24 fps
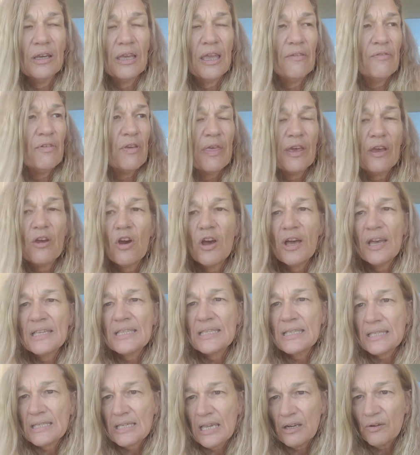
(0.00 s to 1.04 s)
everything I
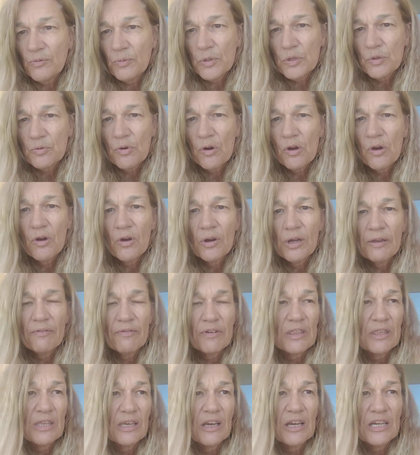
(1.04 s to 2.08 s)
said was wrong,
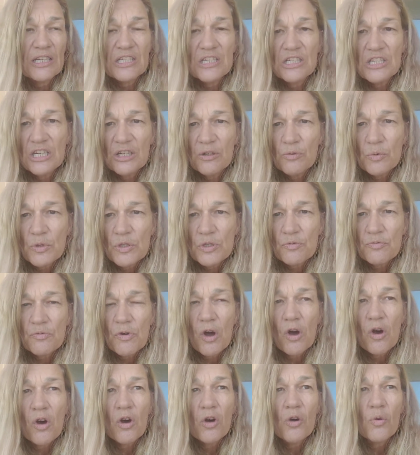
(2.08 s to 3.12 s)
everything I did was
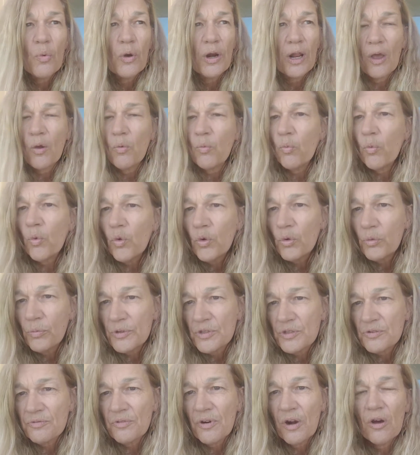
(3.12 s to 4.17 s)
wrong, what I wore
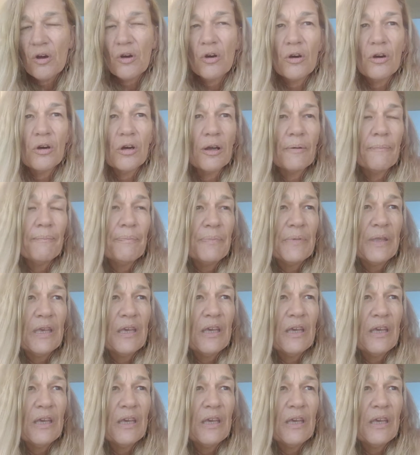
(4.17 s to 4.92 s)
was wrong.